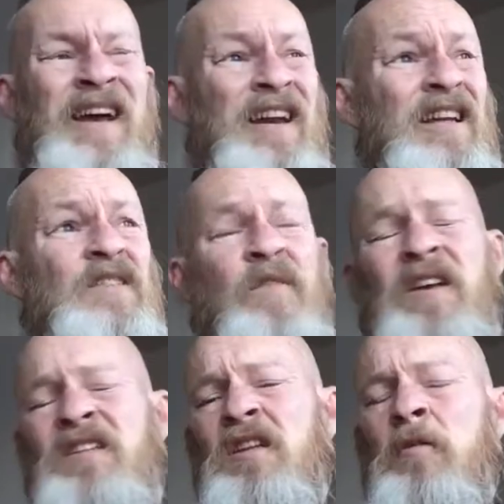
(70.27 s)
And let's
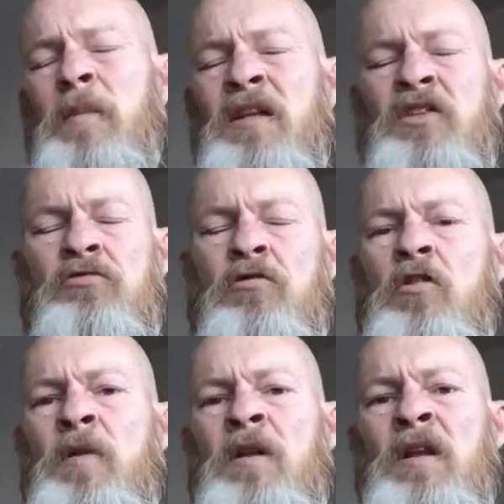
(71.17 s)
face it, the men's
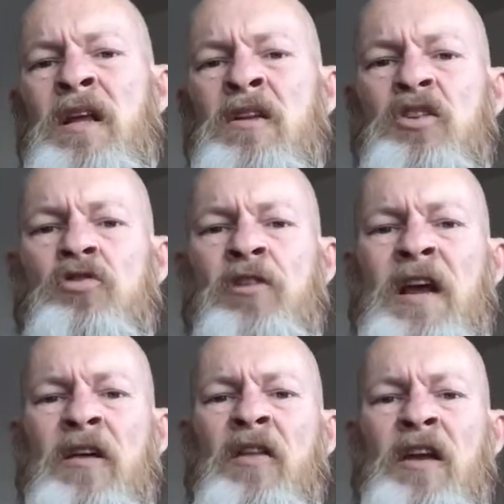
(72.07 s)
grooming industry
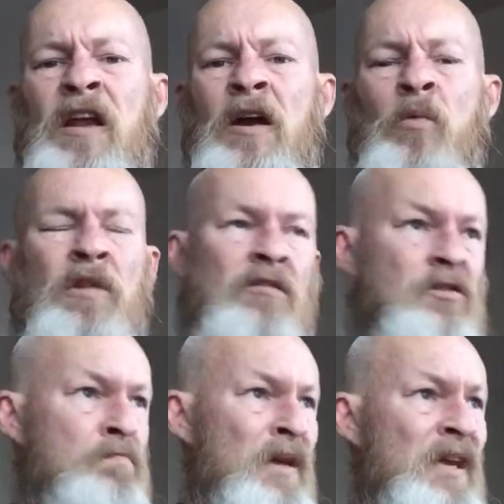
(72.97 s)
out there now, whether
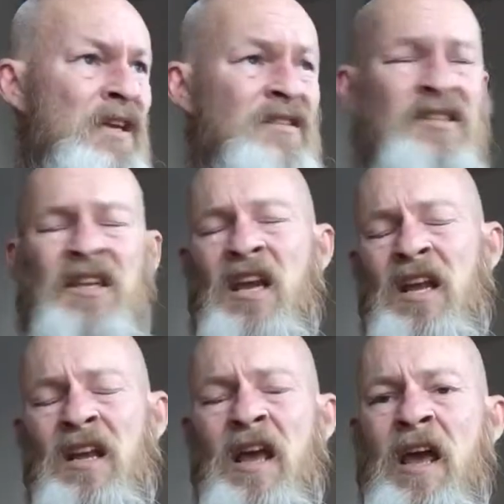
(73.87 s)
it's beard,
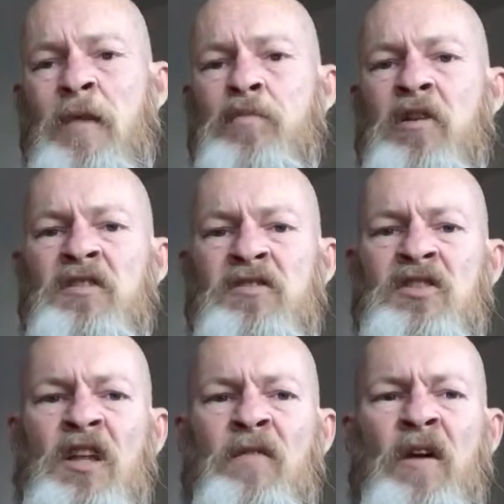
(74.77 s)
skin, hair products and
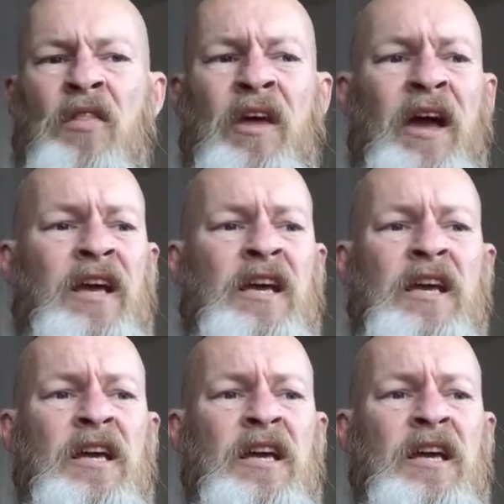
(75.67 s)
stuff like that,